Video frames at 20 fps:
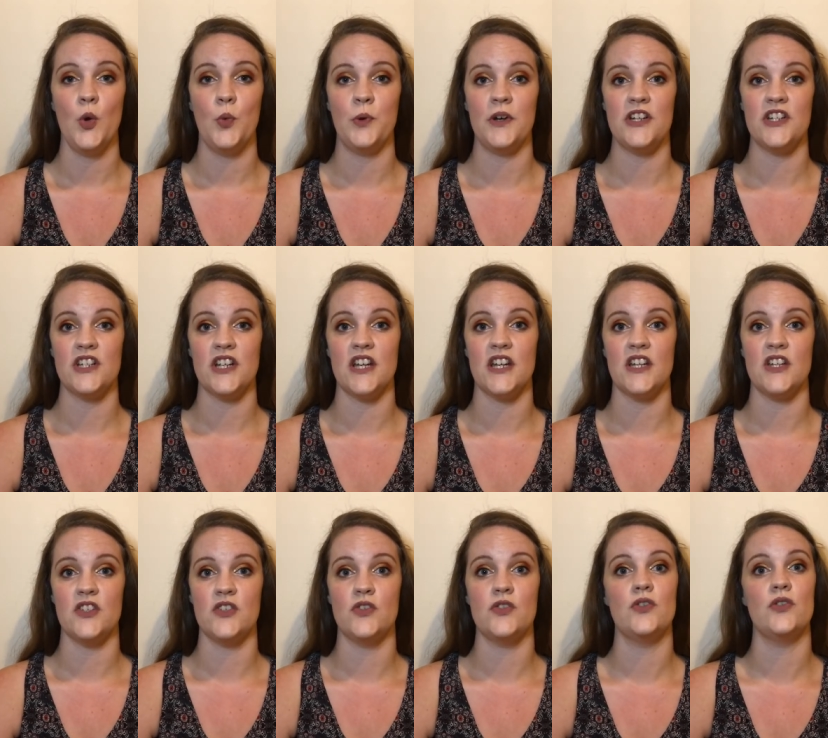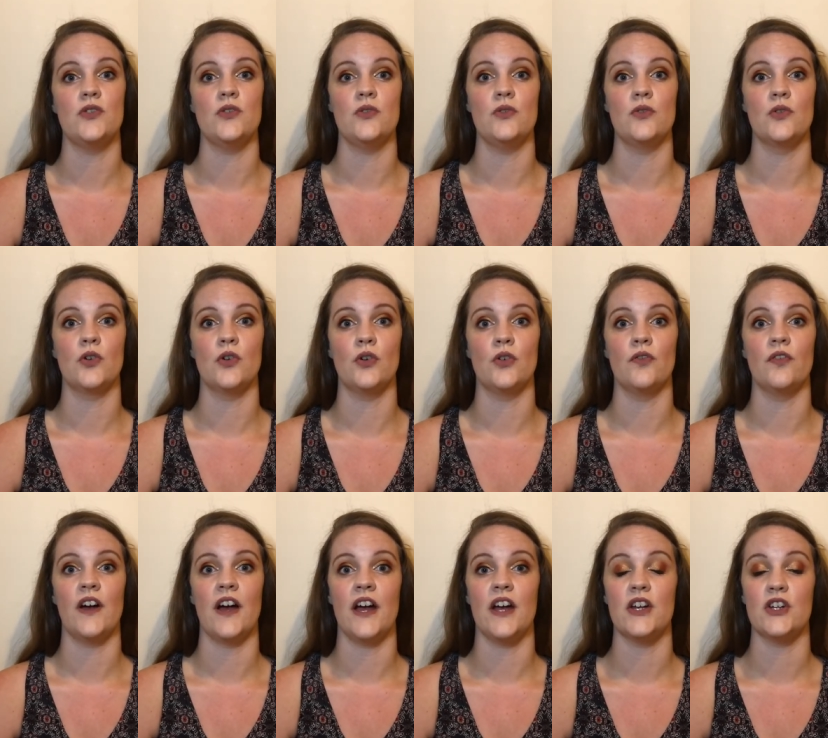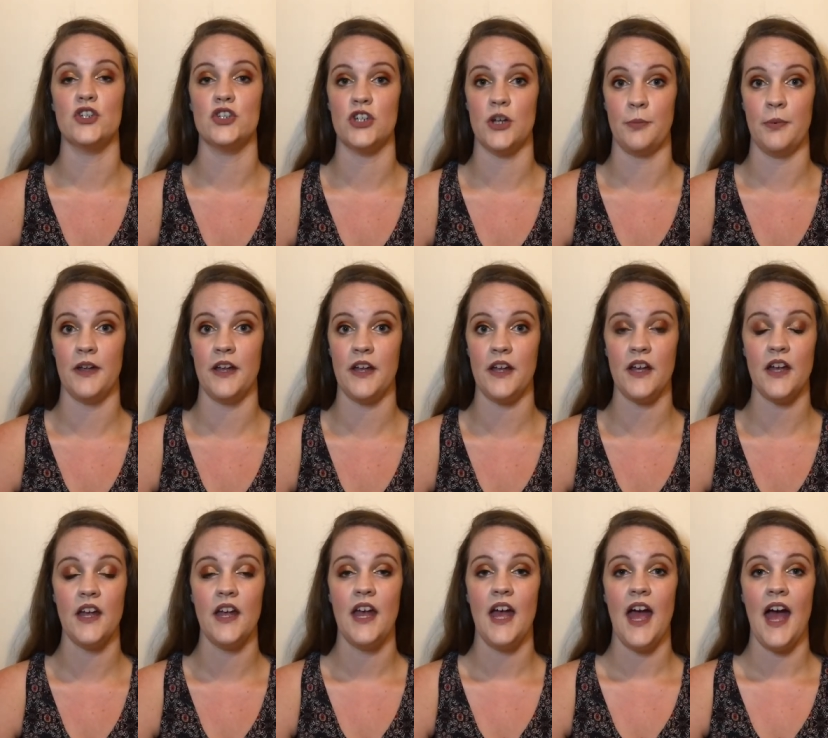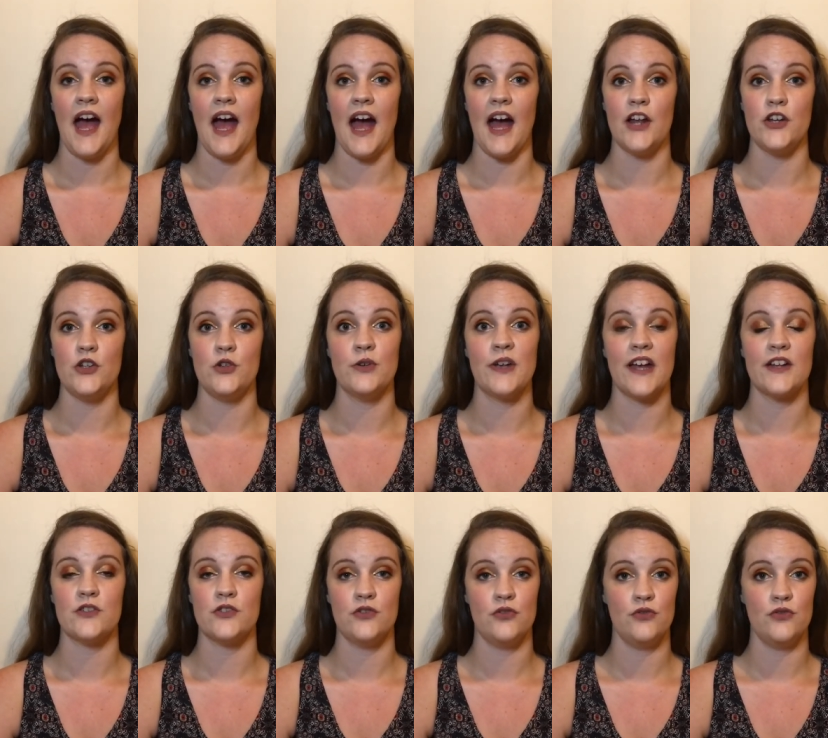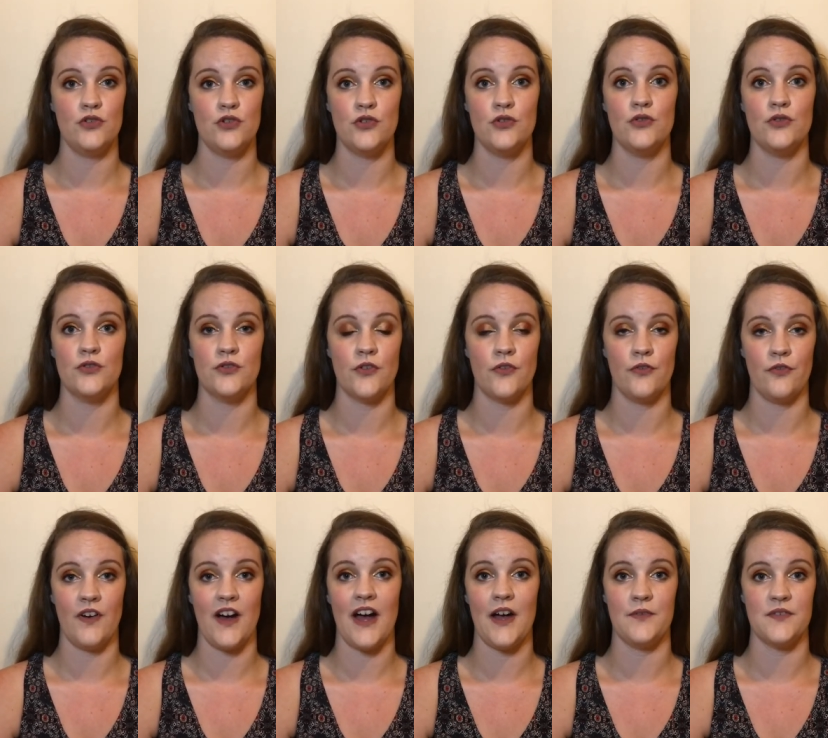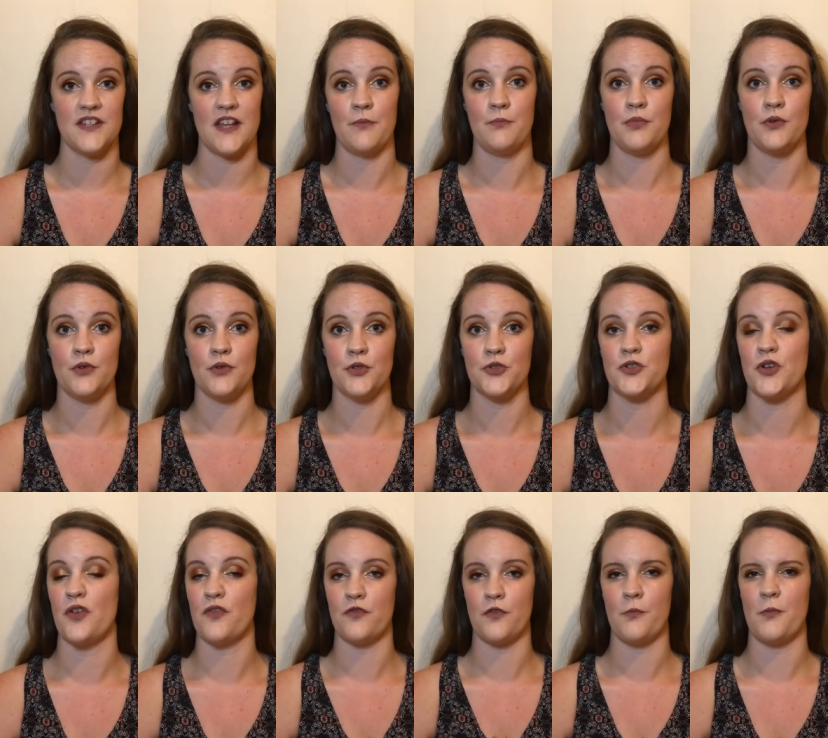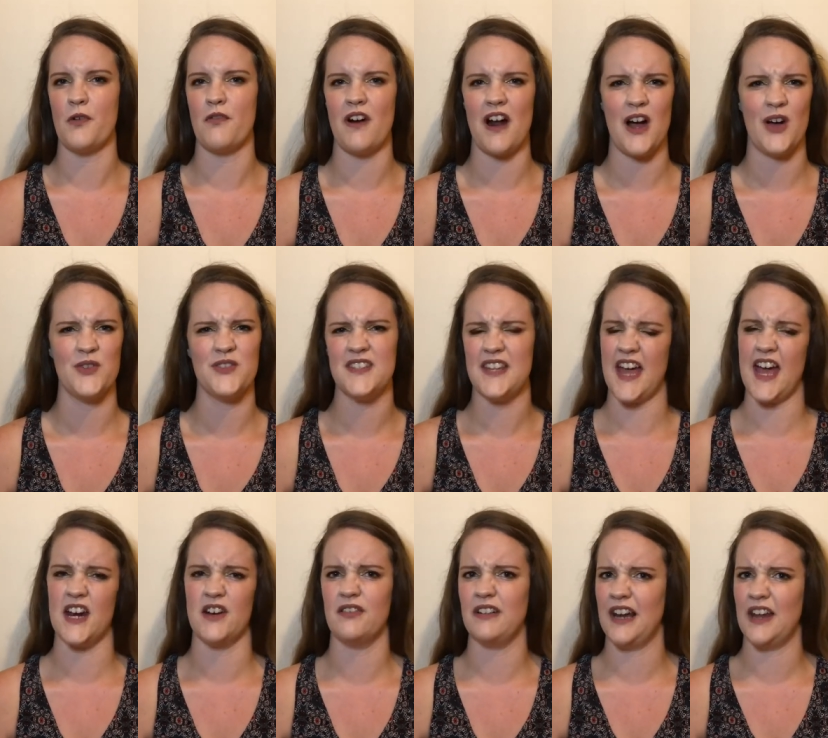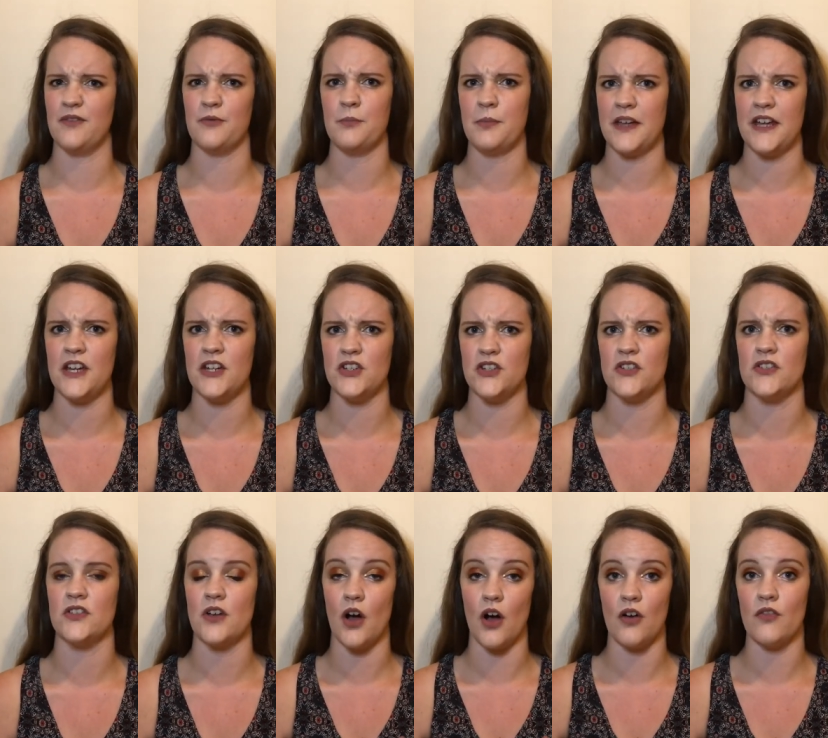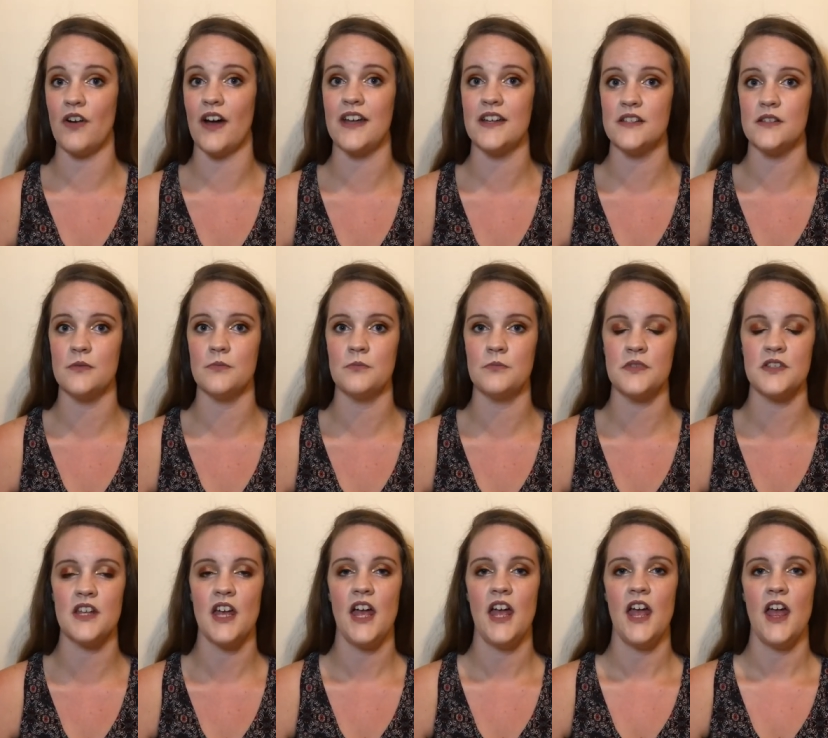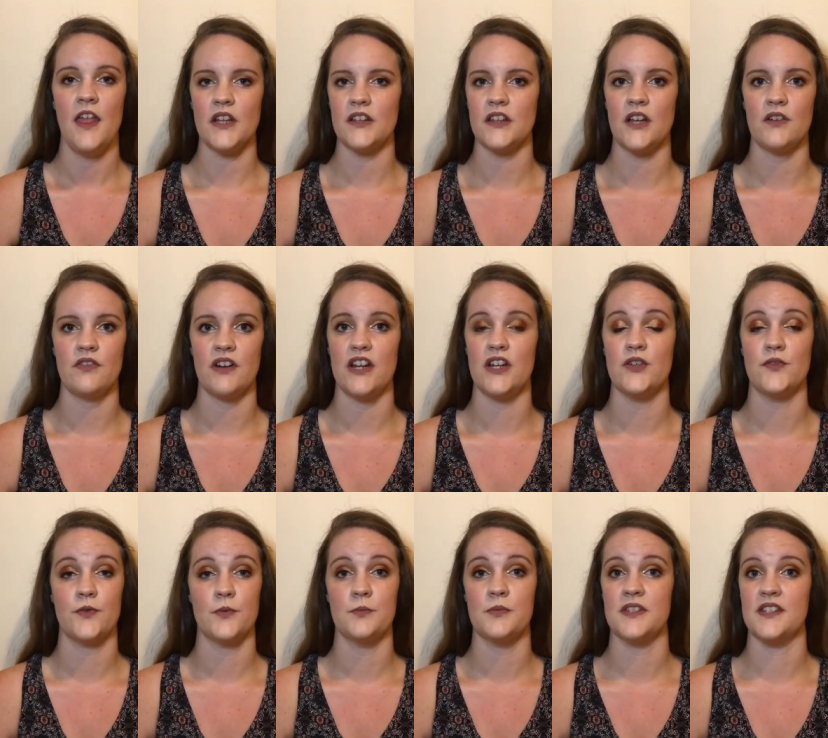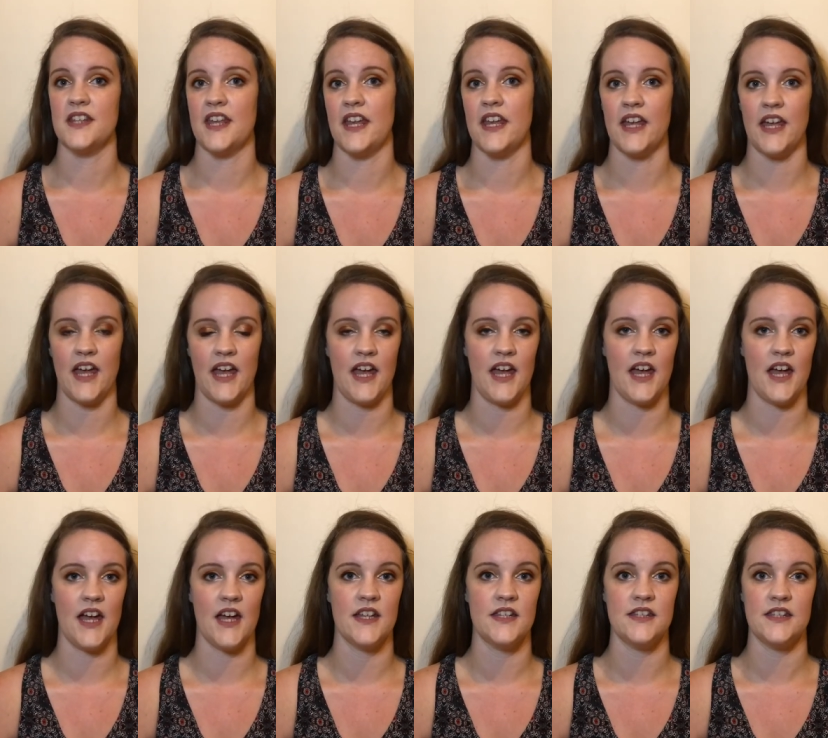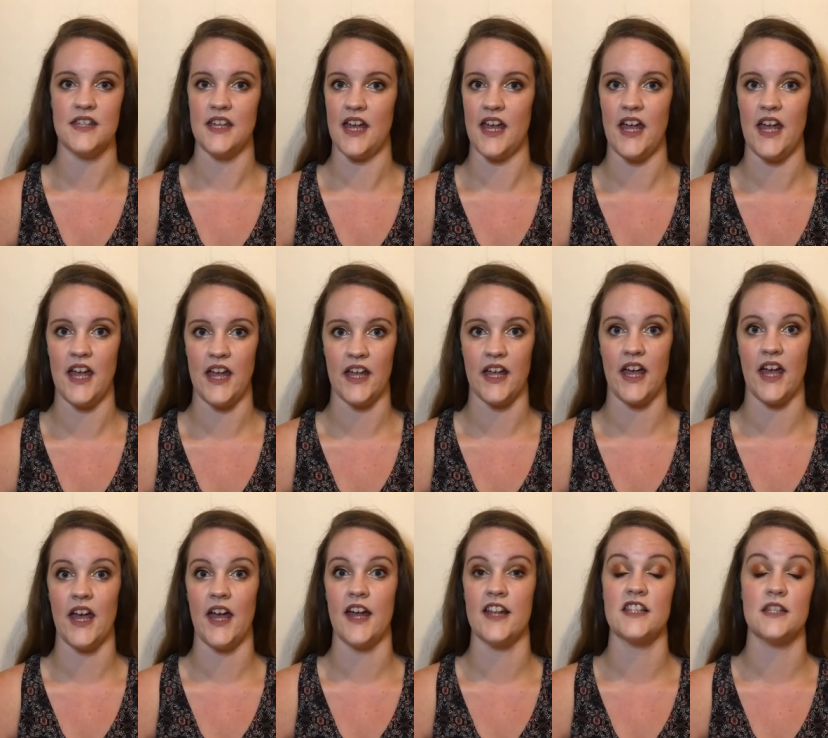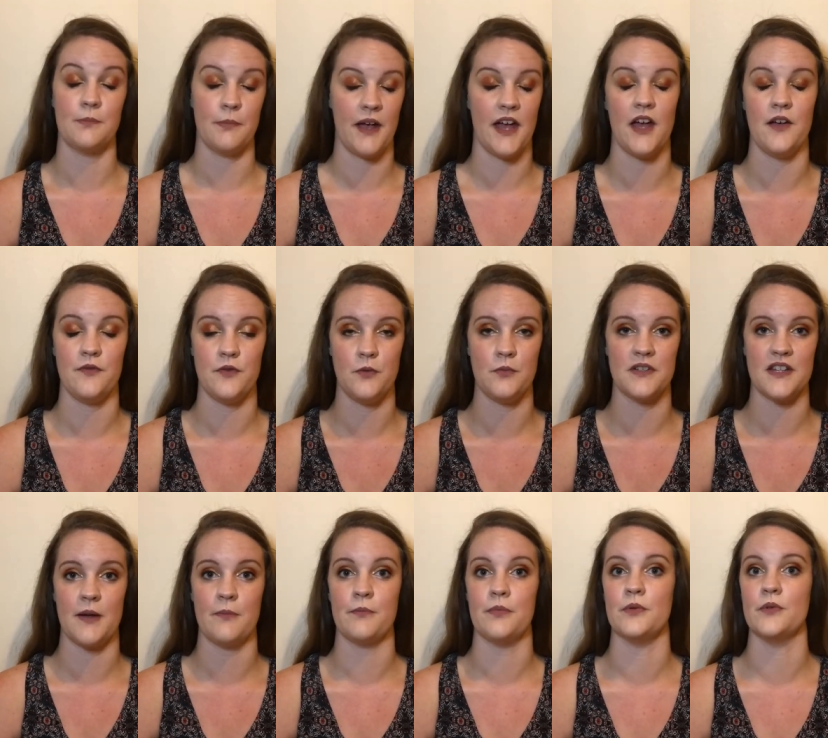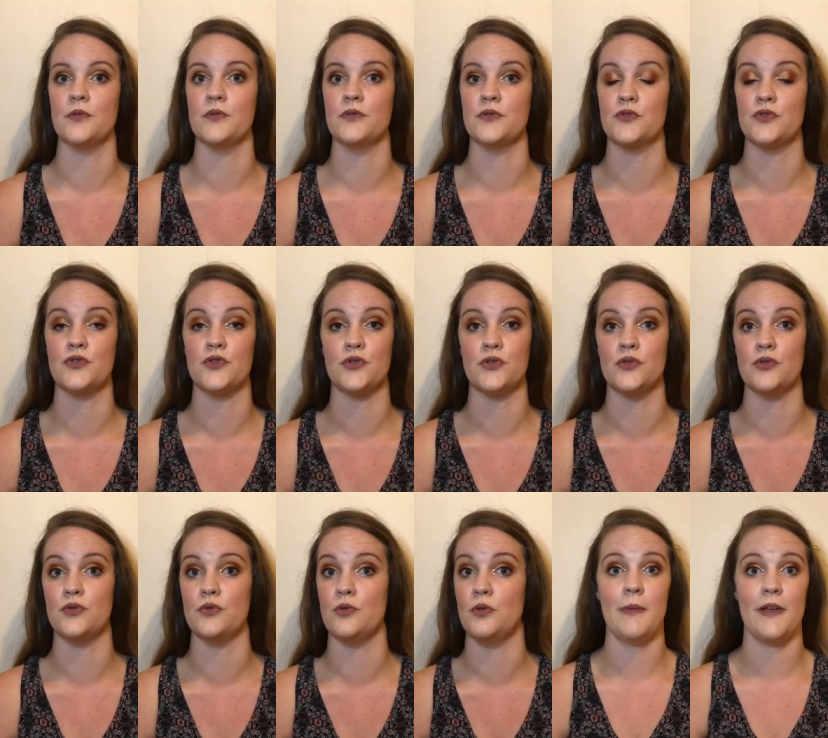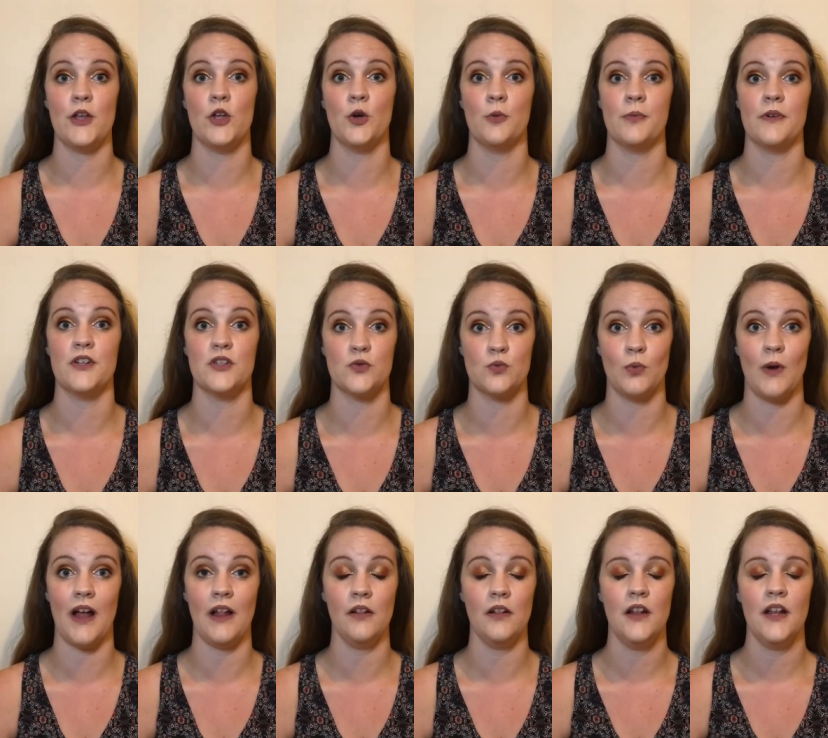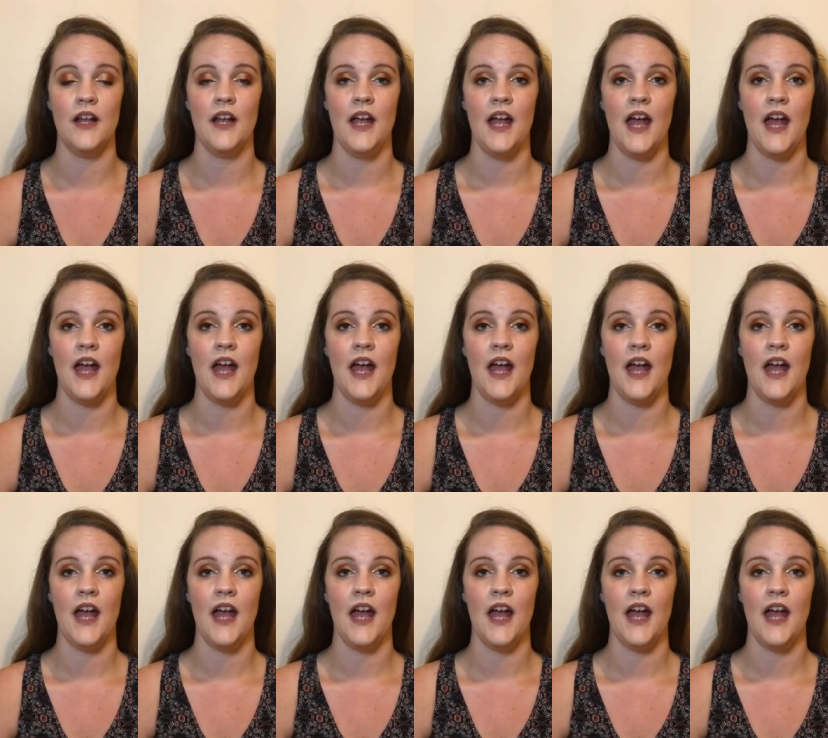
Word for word: which is to cover shipping, and you get to choose five samples from around ten or eleven pages of items that range from skincare to hair care to perfume samples to makeup as well.